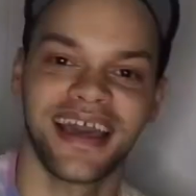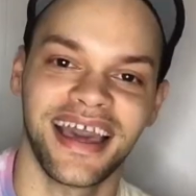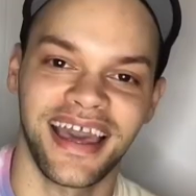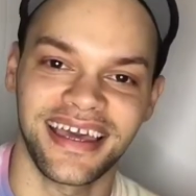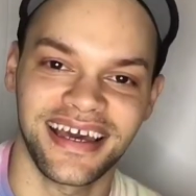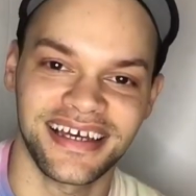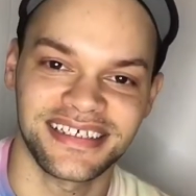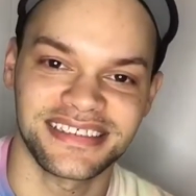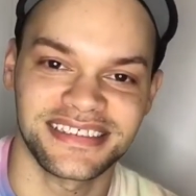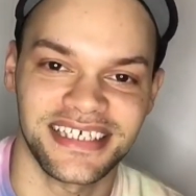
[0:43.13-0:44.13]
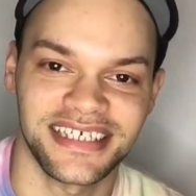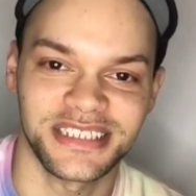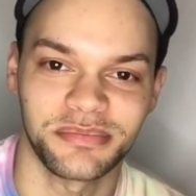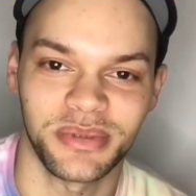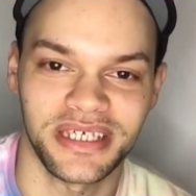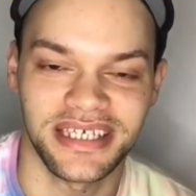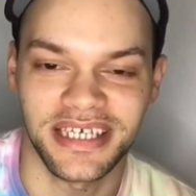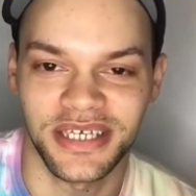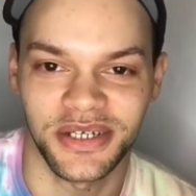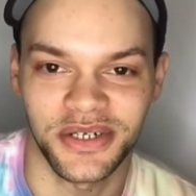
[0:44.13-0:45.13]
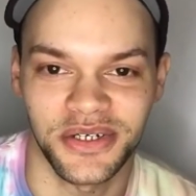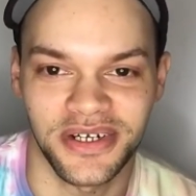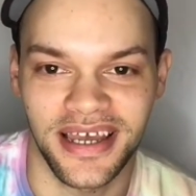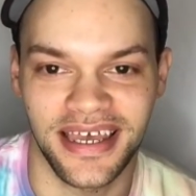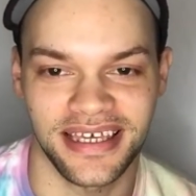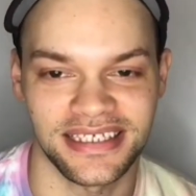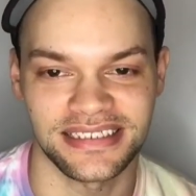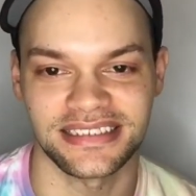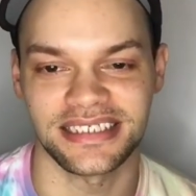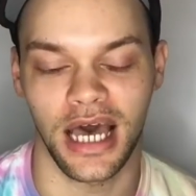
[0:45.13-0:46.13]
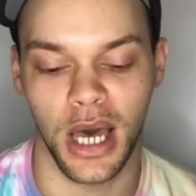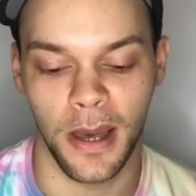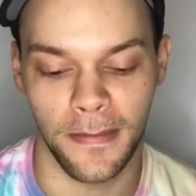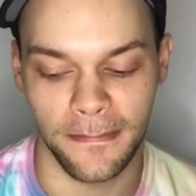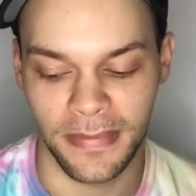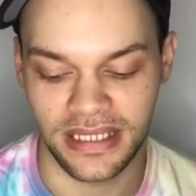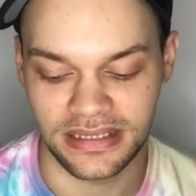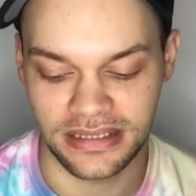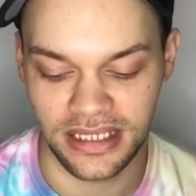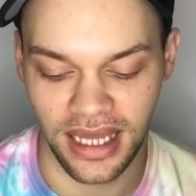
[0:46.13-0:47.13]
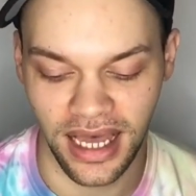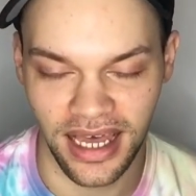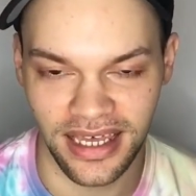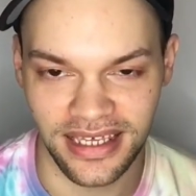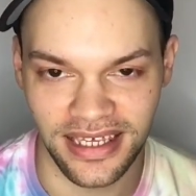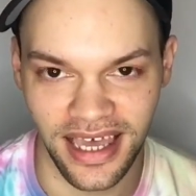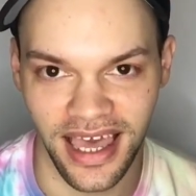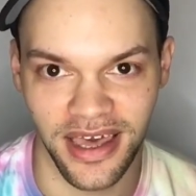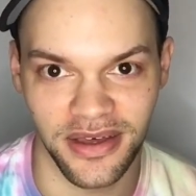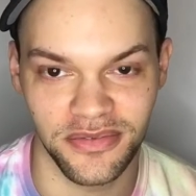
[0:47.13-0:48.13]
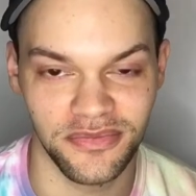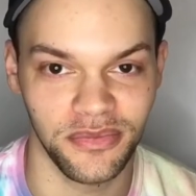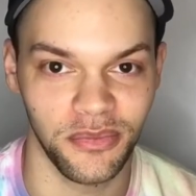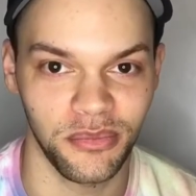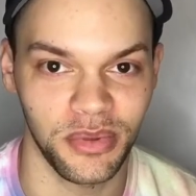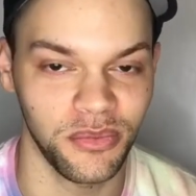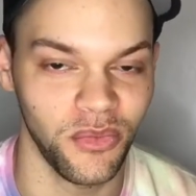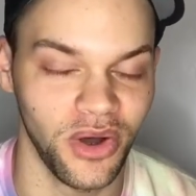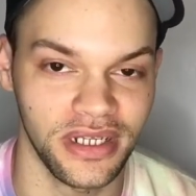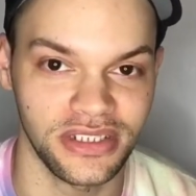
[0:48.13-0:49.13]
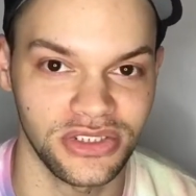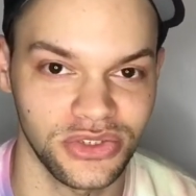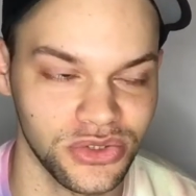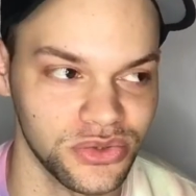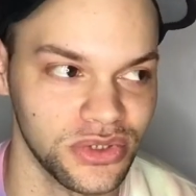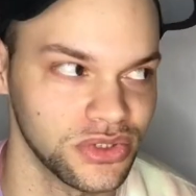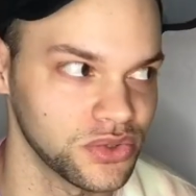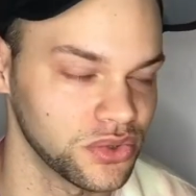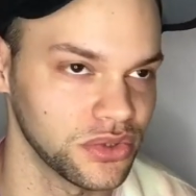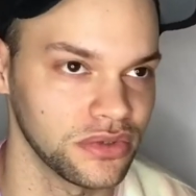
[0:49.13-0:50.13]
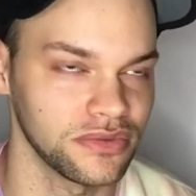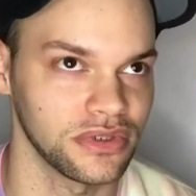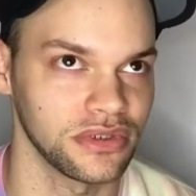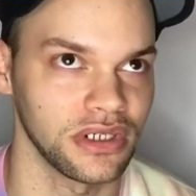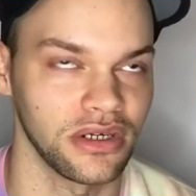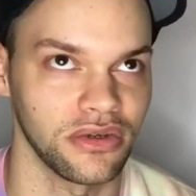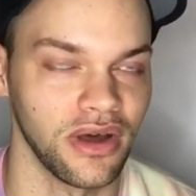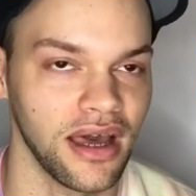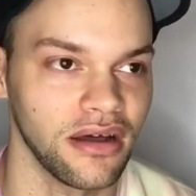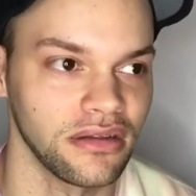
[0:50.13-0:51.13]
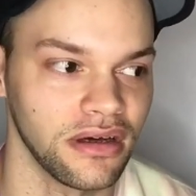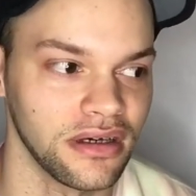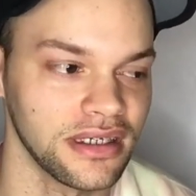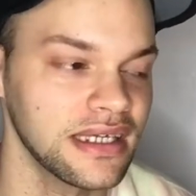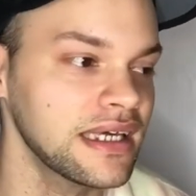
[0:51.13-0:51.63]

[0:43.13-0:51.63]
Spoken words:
Hey guys, it's Blake here, and I have been wanting to do a tutorial for I don't know how long,